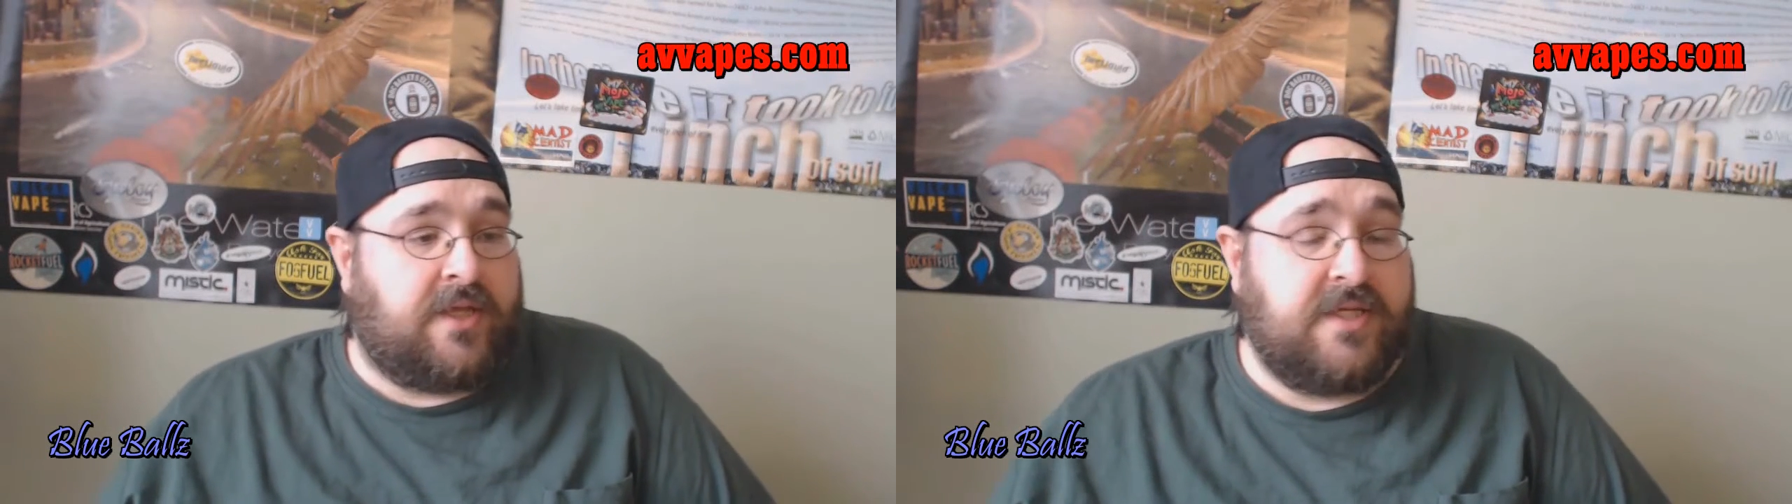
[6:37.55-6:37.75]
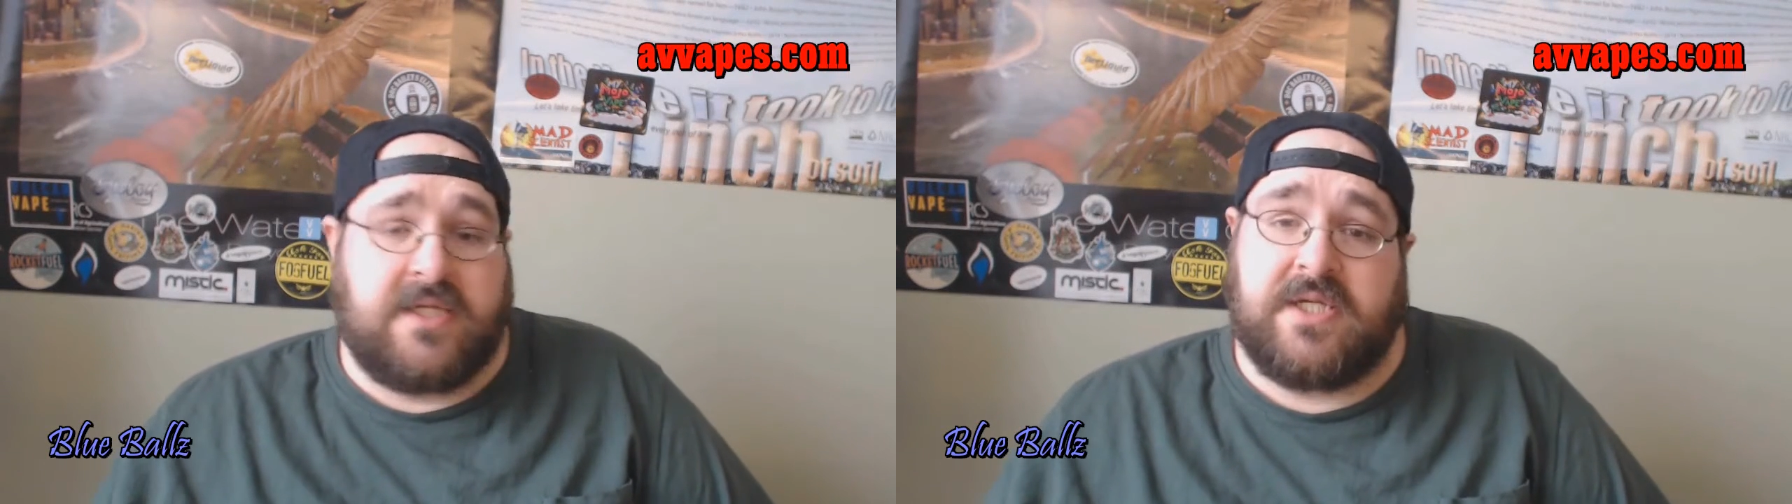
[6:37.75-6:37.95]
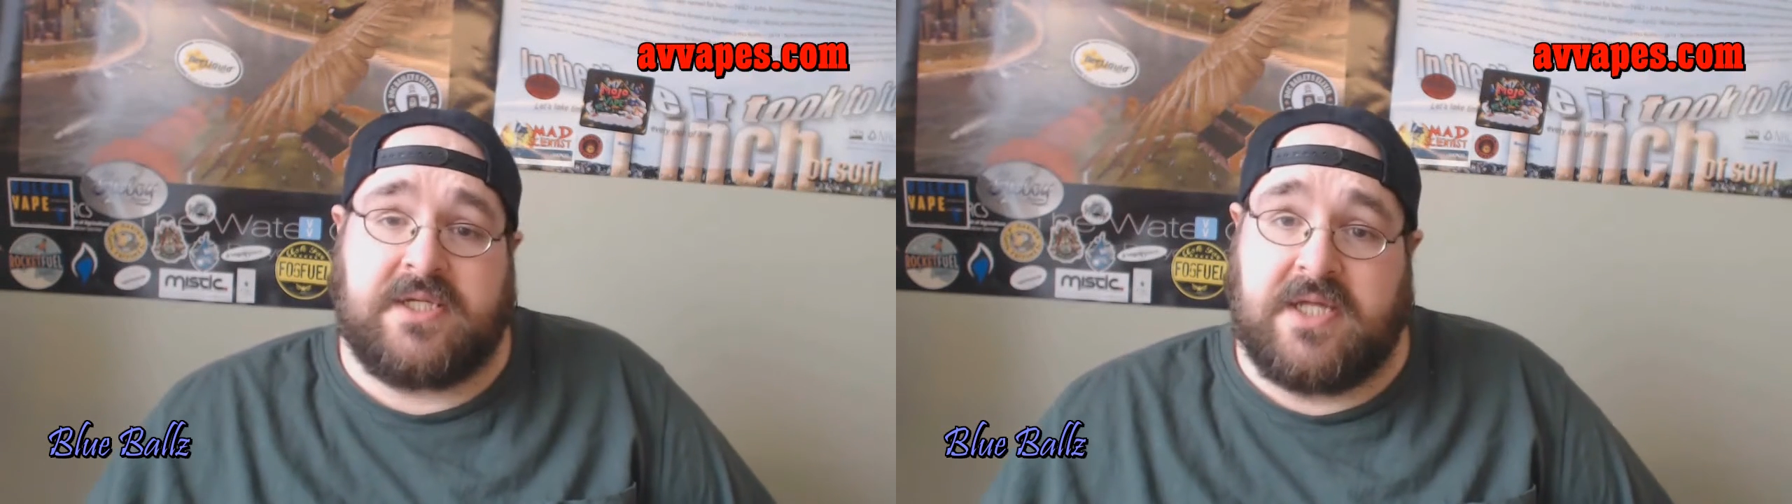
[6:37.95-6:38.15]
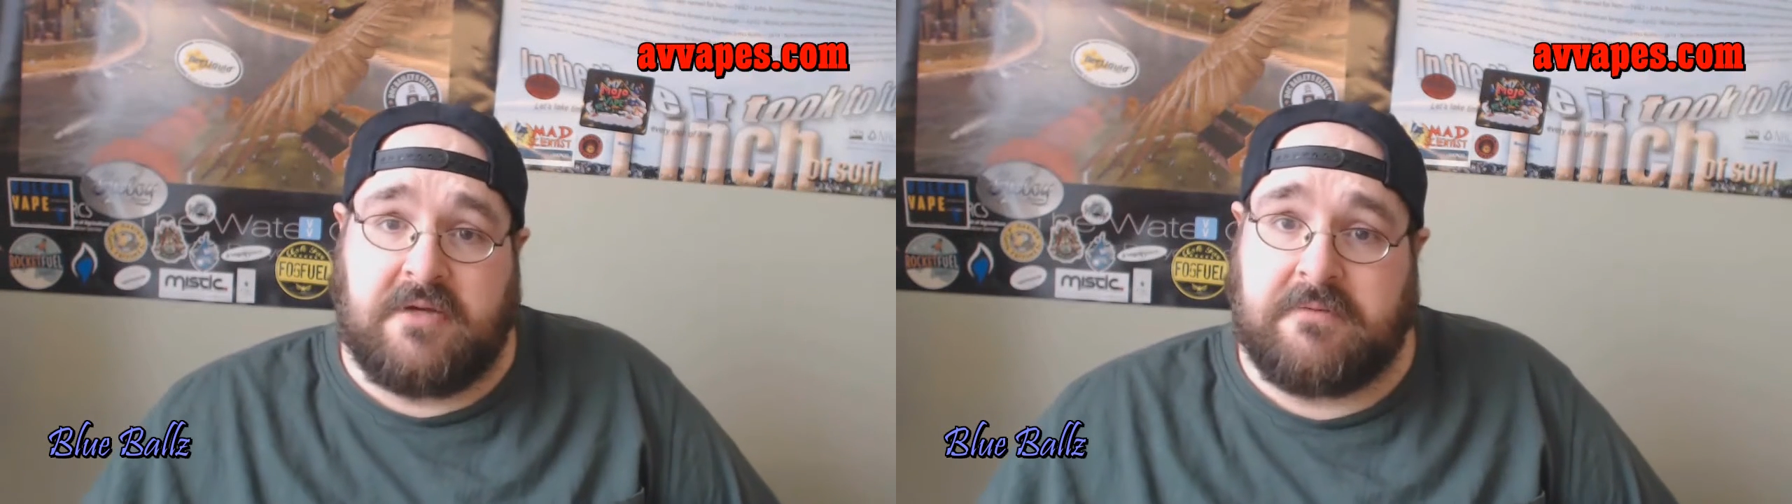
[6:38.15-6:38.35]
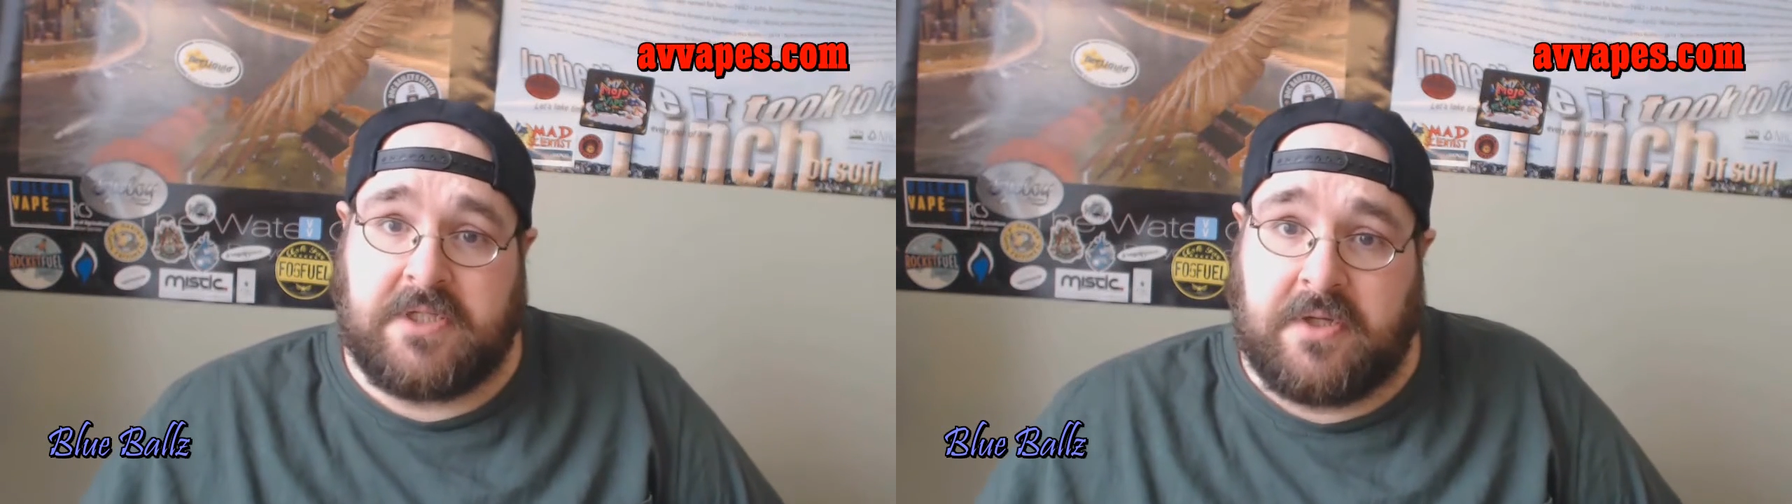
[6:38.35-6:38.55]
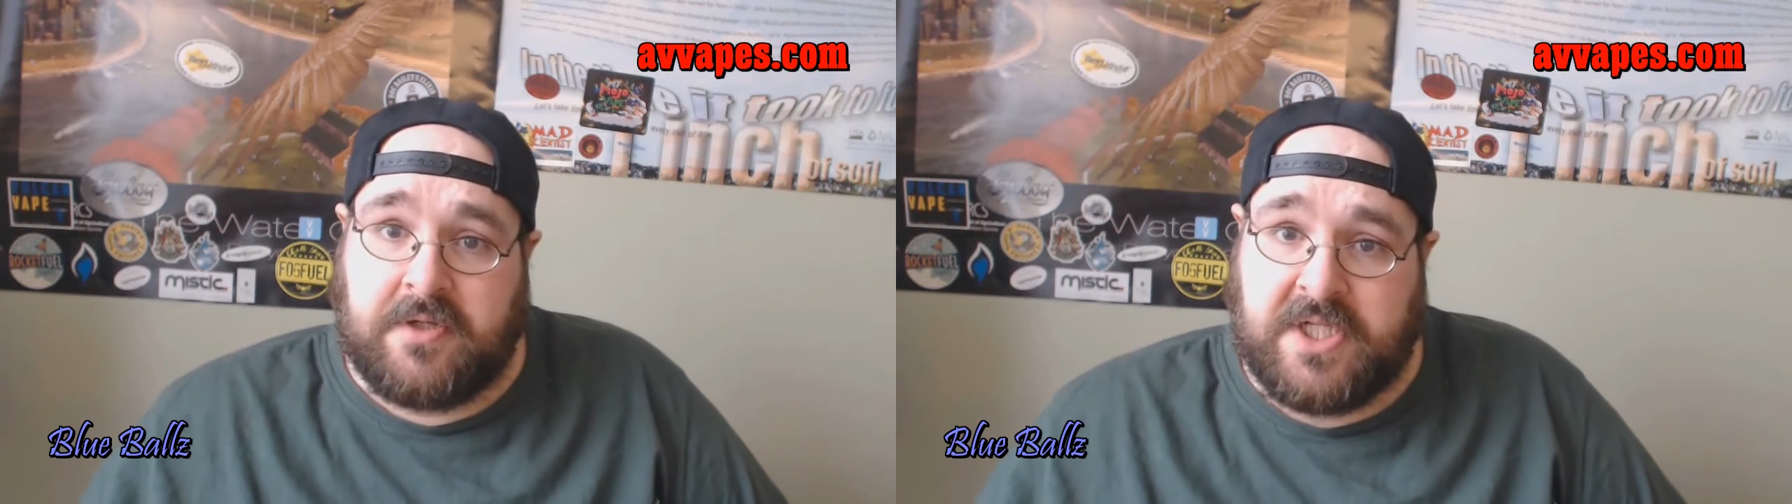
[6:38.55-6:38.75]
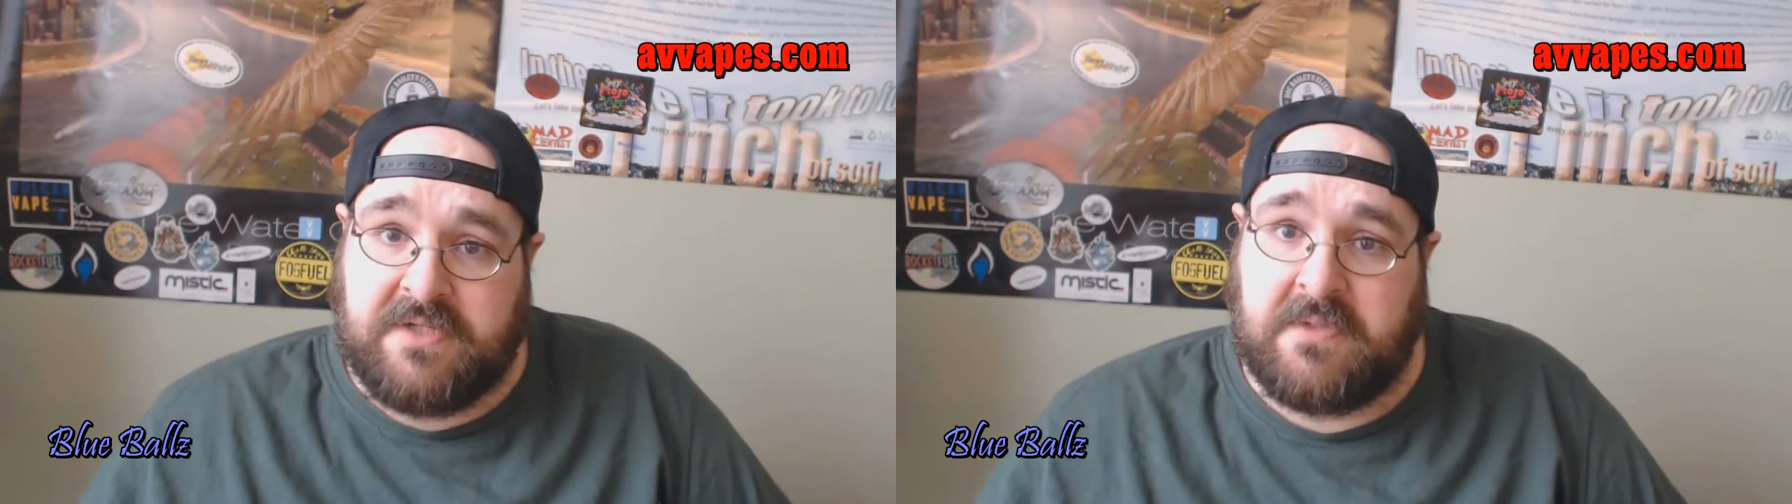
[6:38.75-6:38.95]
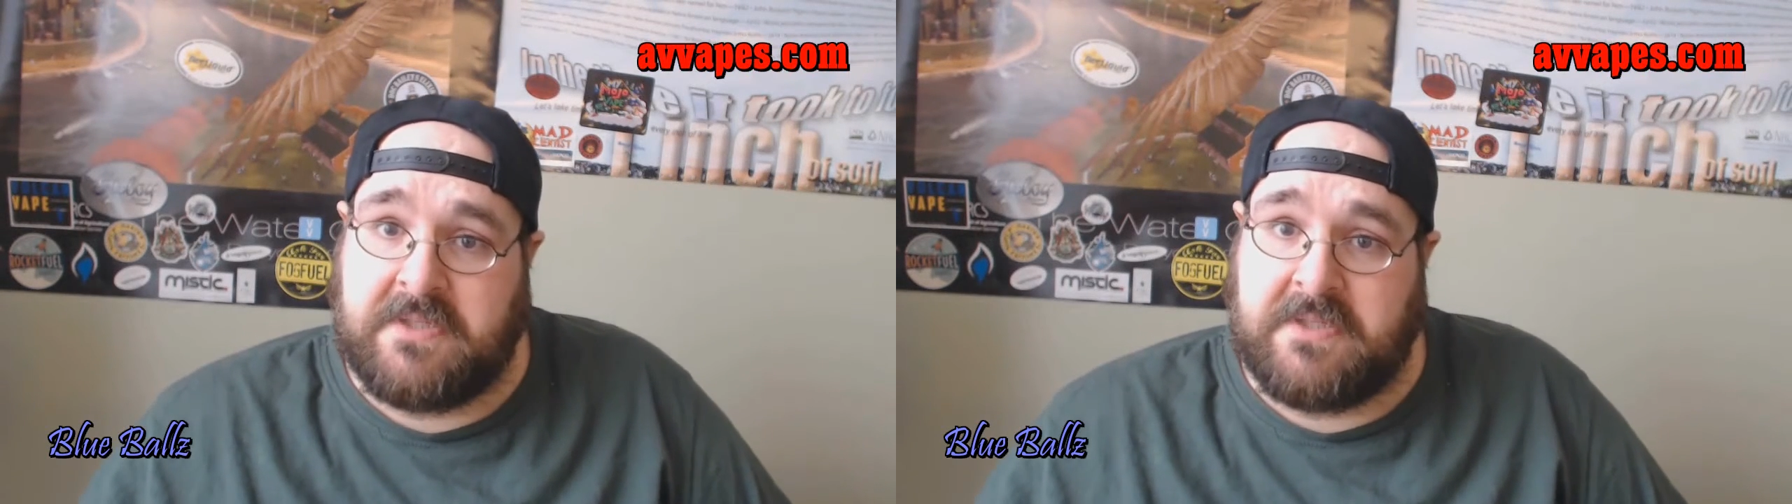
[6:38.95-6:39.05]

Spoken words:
This is definitely all day